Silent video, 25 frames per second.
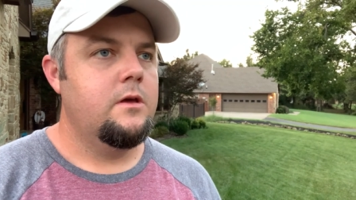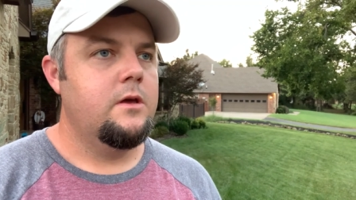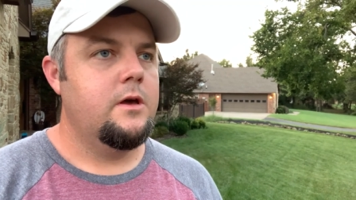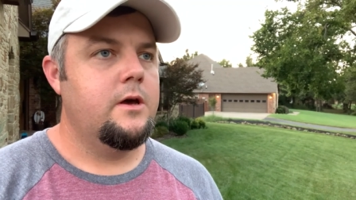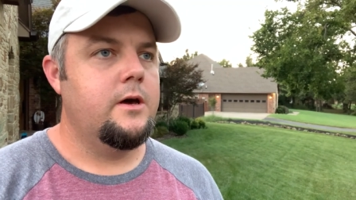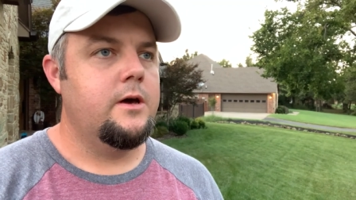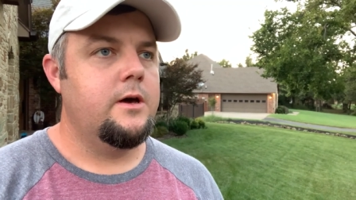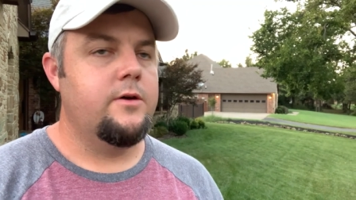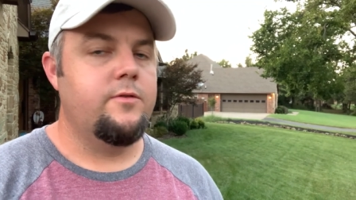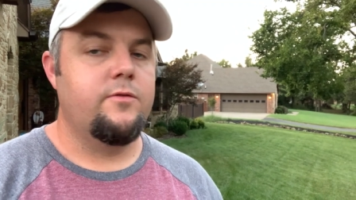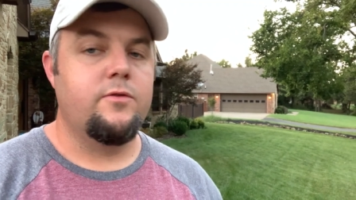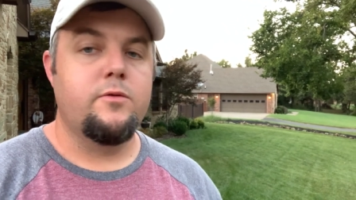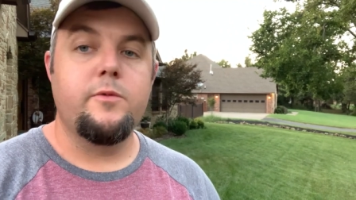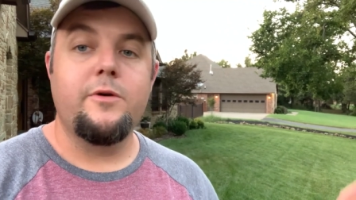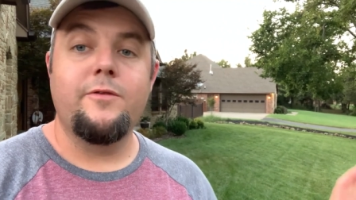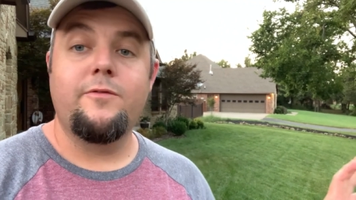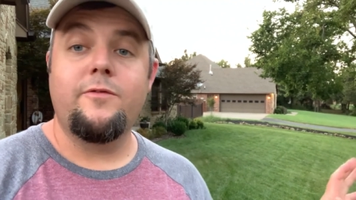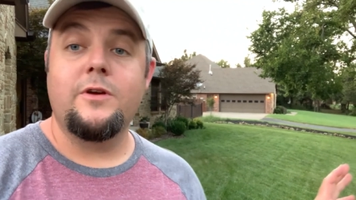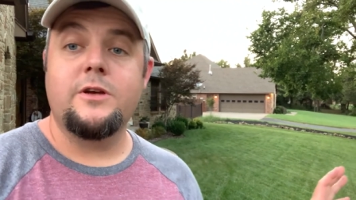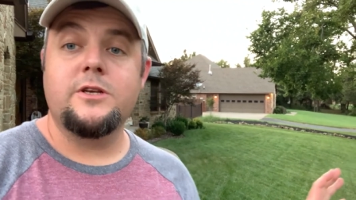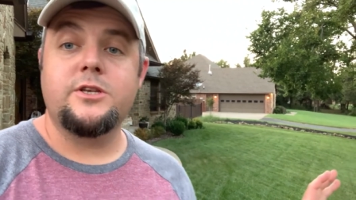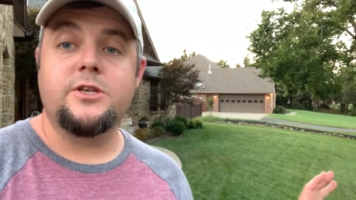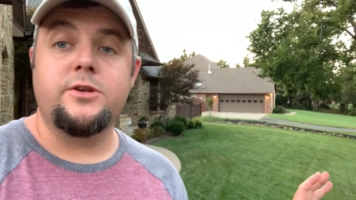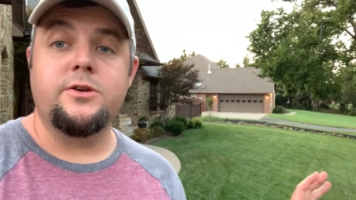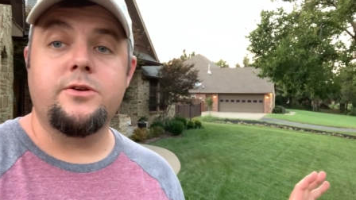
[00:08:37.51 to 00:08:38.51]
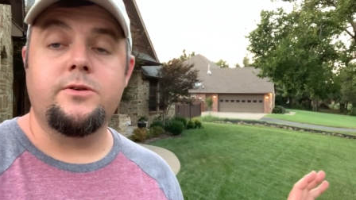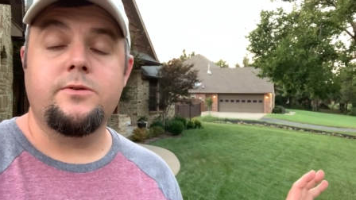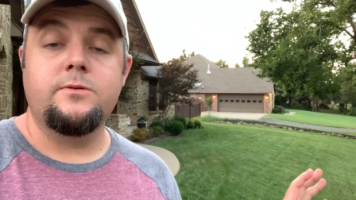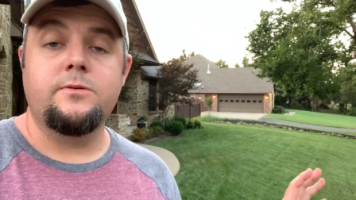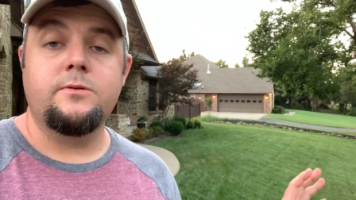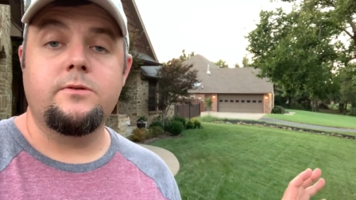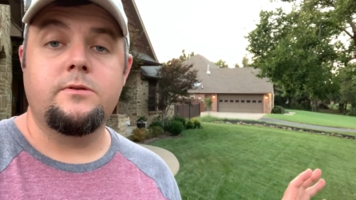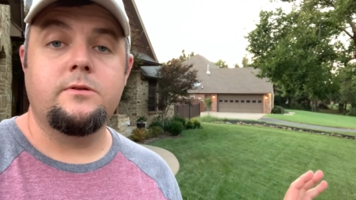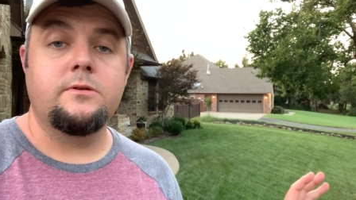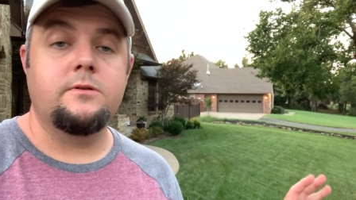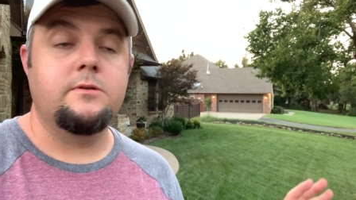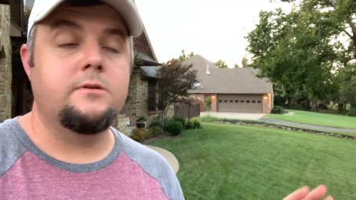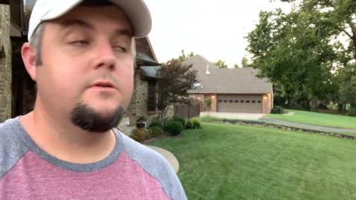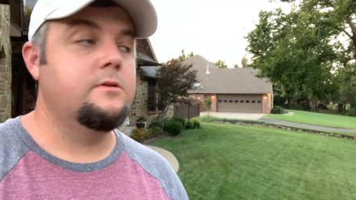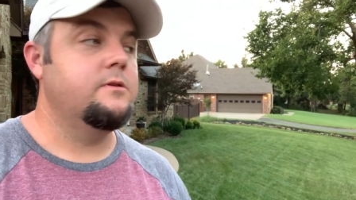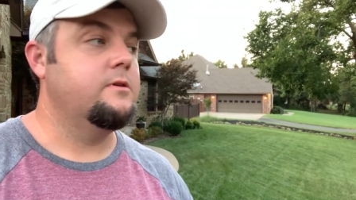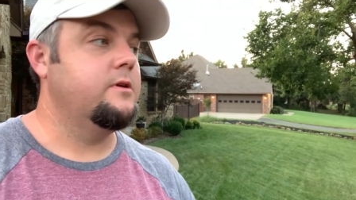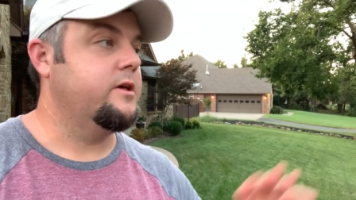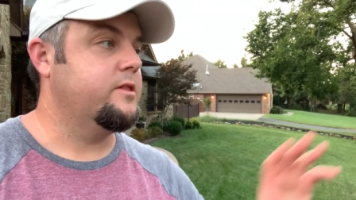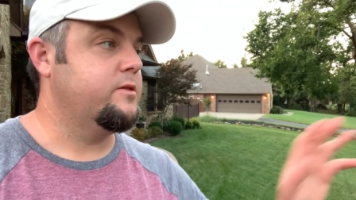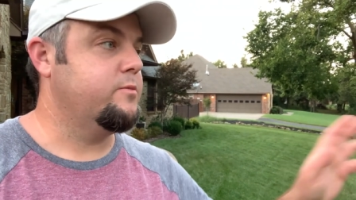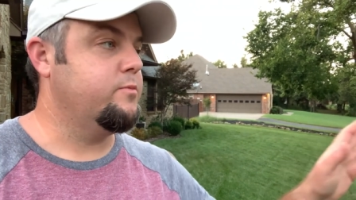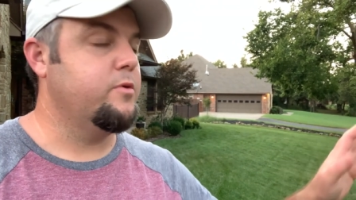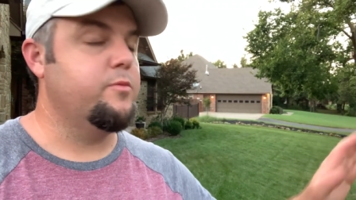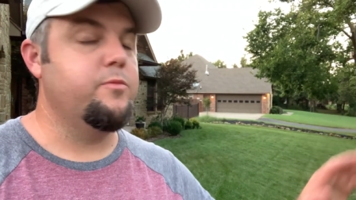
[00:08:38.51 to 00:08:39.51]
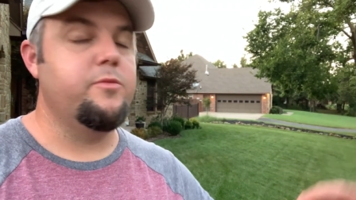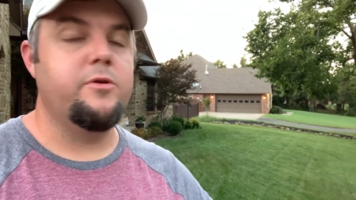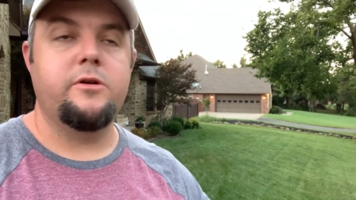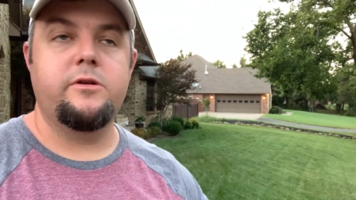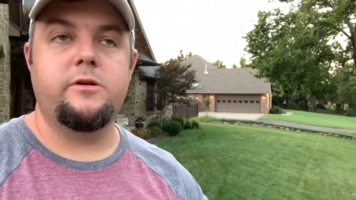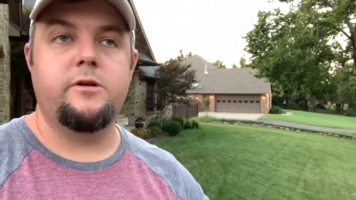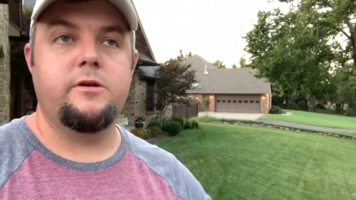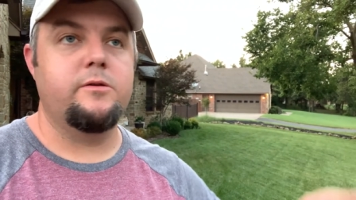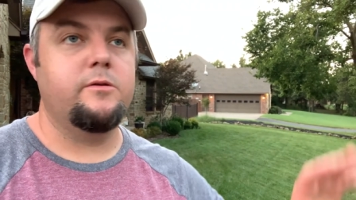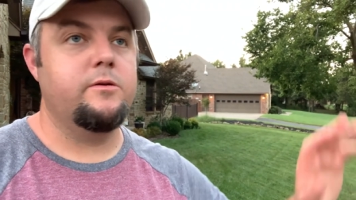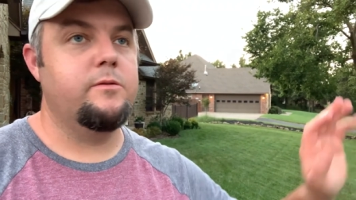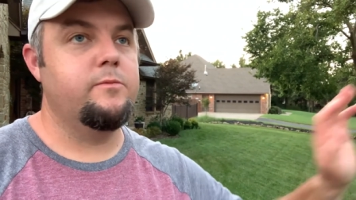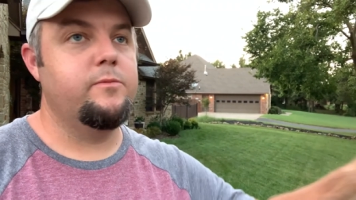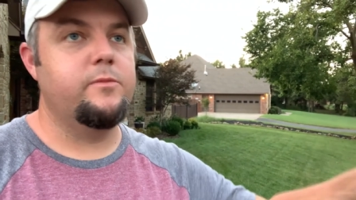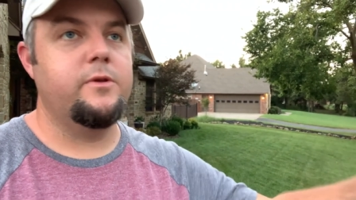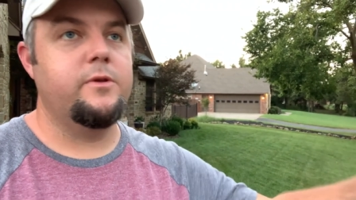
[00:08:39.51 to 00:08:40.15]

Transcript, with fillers: uh, for my fescue, not the Bermuda,